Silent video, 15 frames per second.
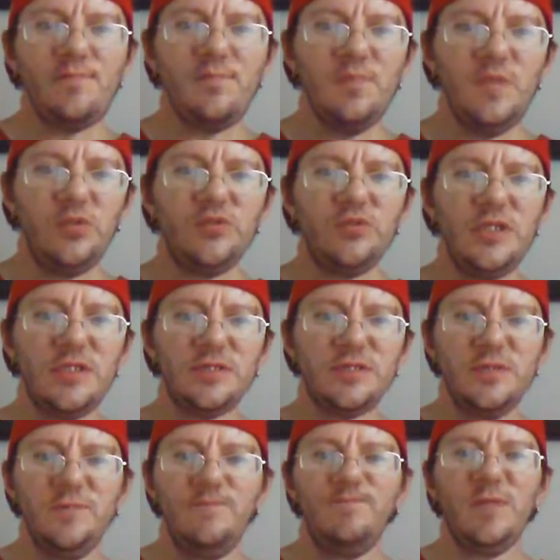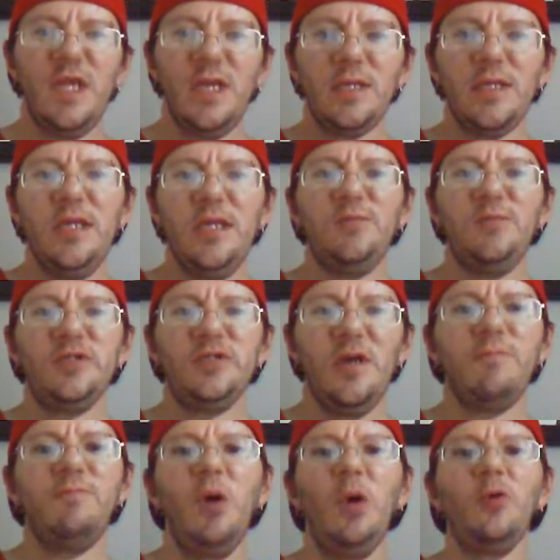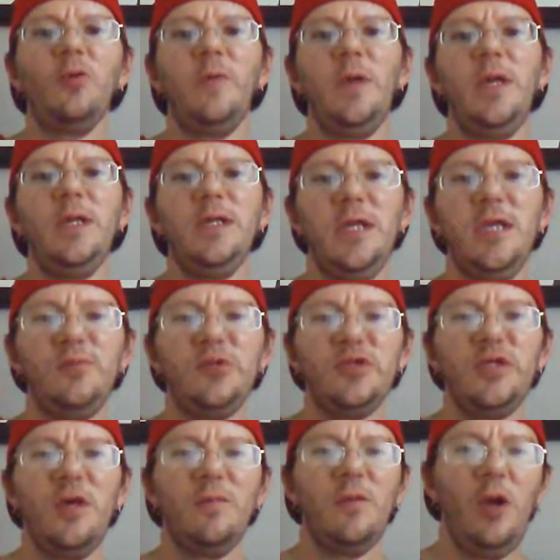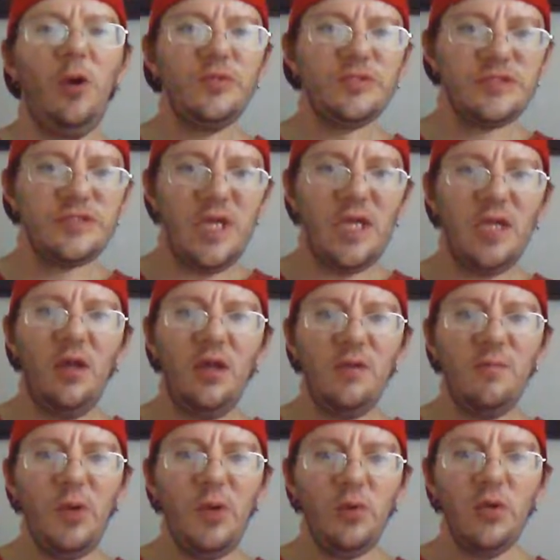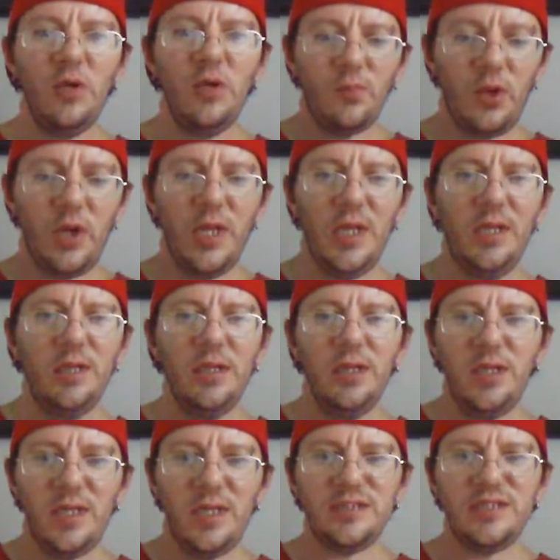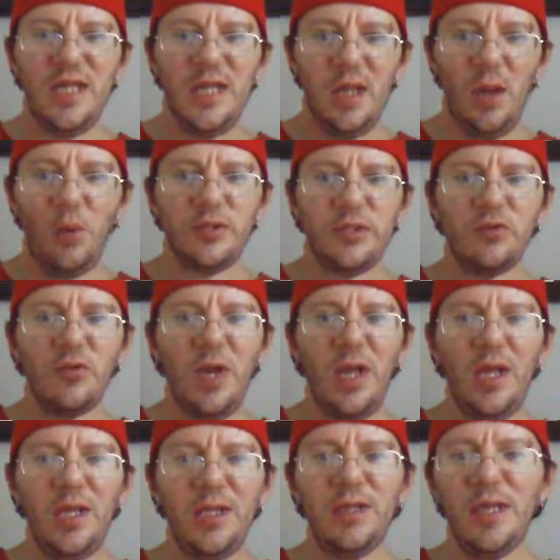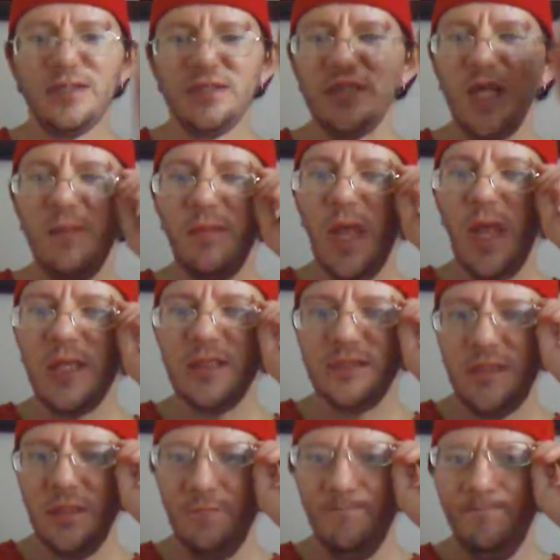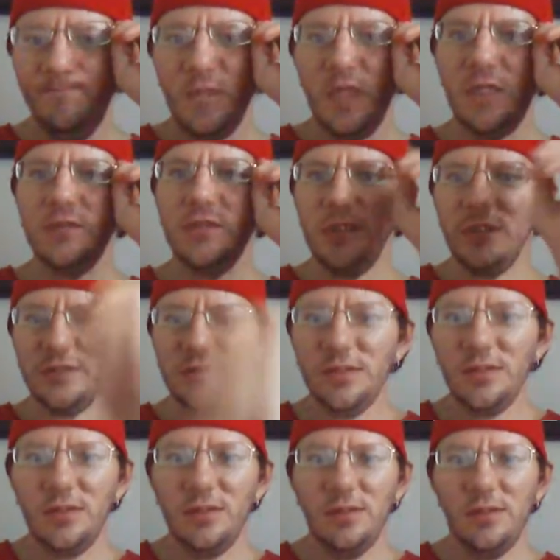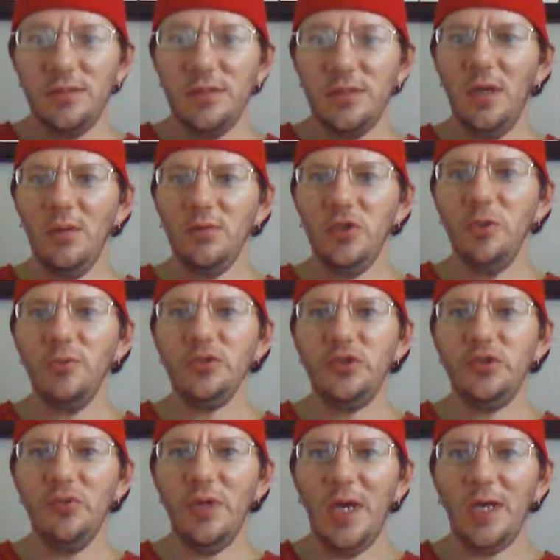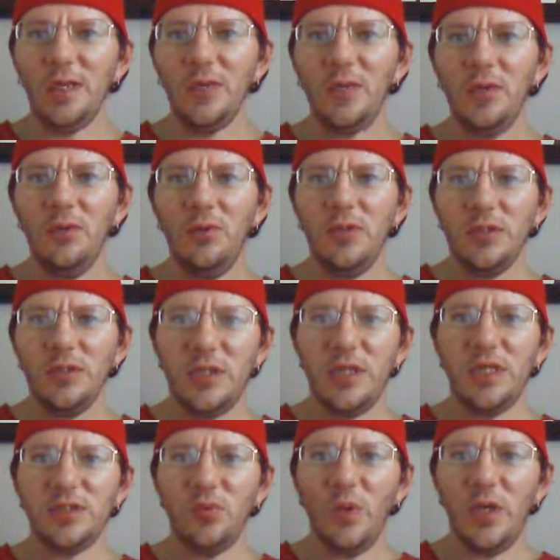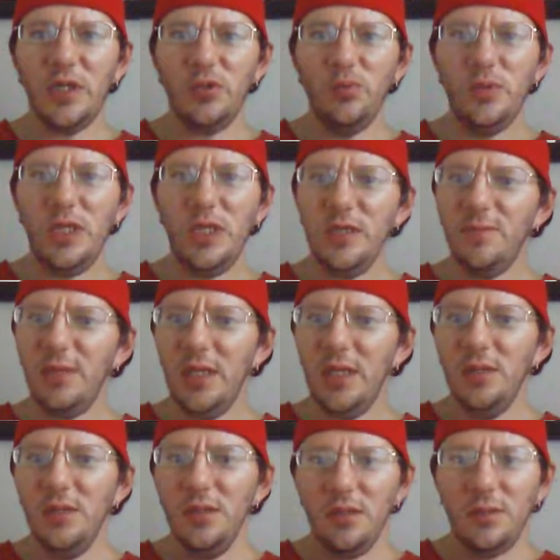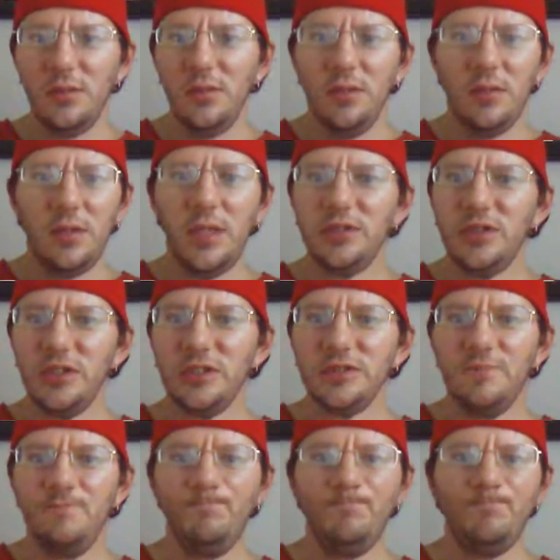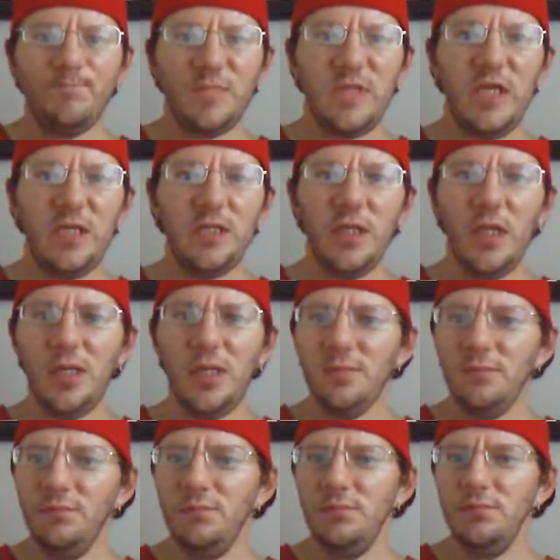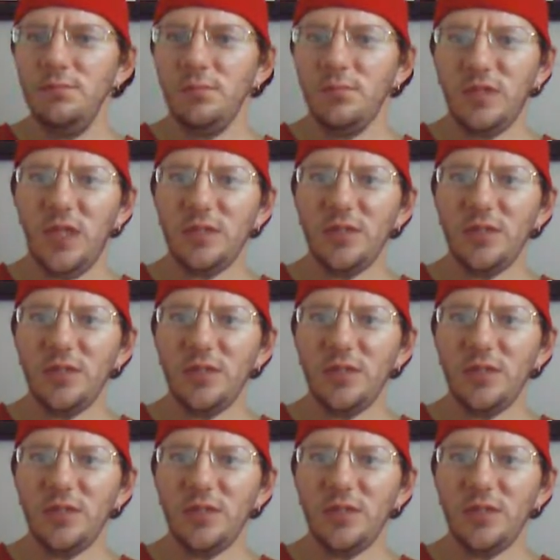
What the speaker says: you just got to keep yourself motivated, keep yourself going, stay humble, pray, and stay on your grind, and stay blessed. And just, do what you got to do to get to where you need to be, and just get it done. That's